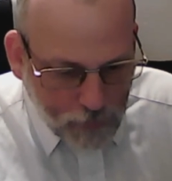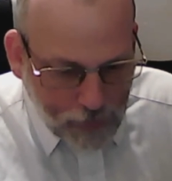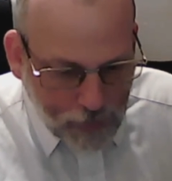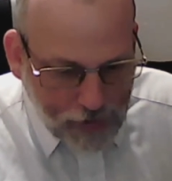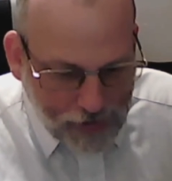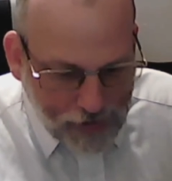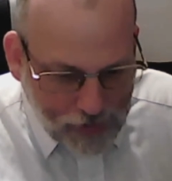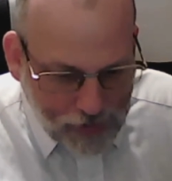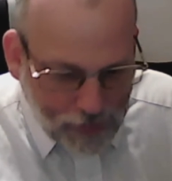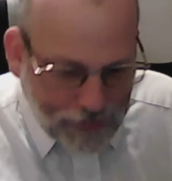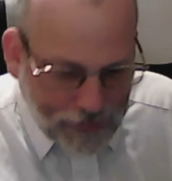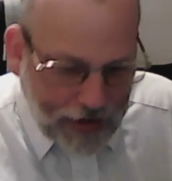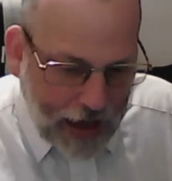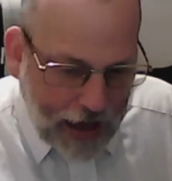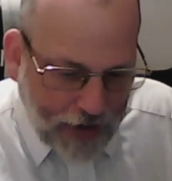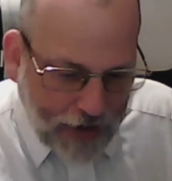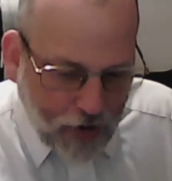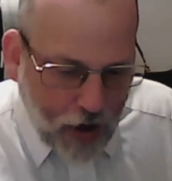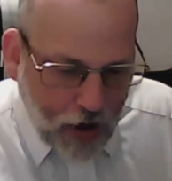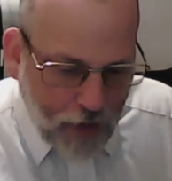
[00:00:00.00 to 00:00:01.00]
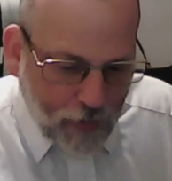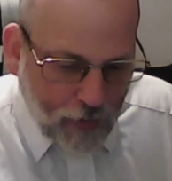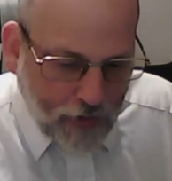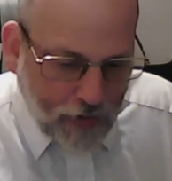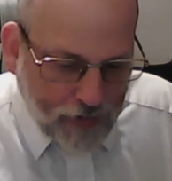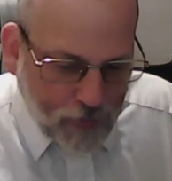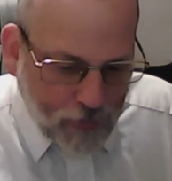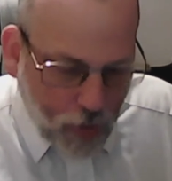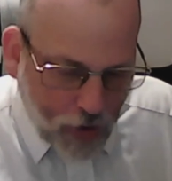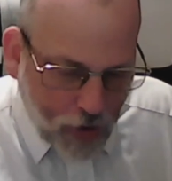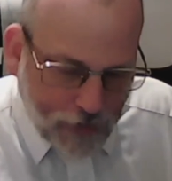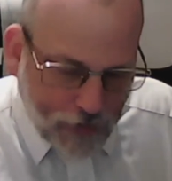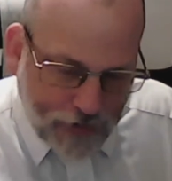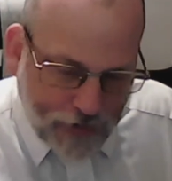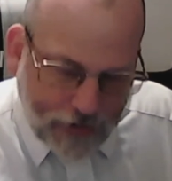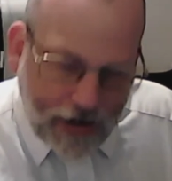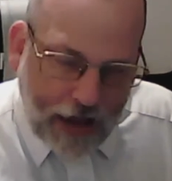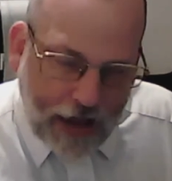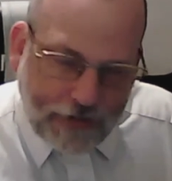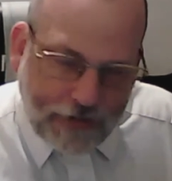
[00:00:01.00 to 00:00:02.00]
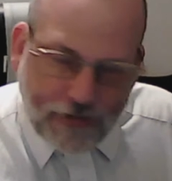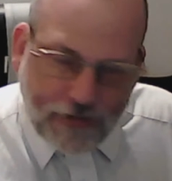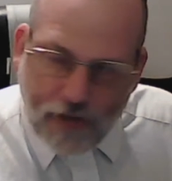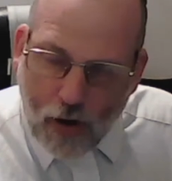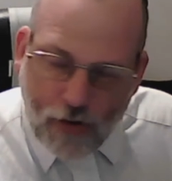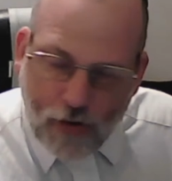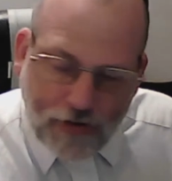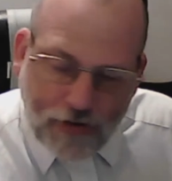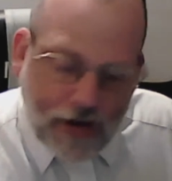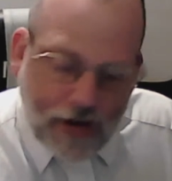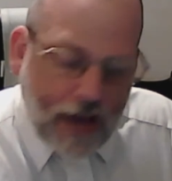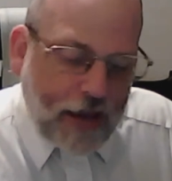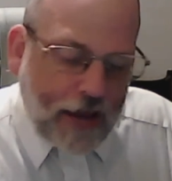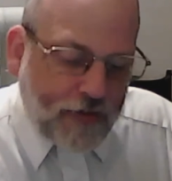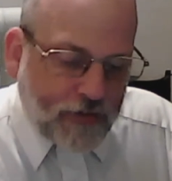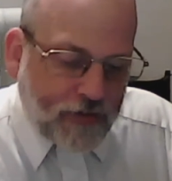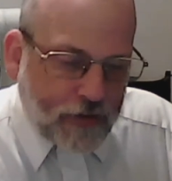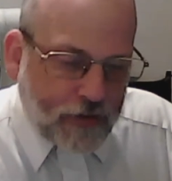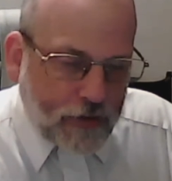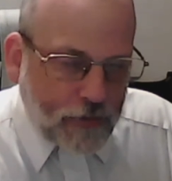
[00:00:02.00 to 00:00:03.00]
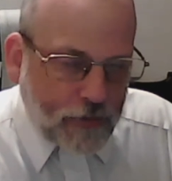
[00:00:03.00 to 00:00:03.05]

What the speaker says: You deny God runs the world. You deny the Torah. You deny everything.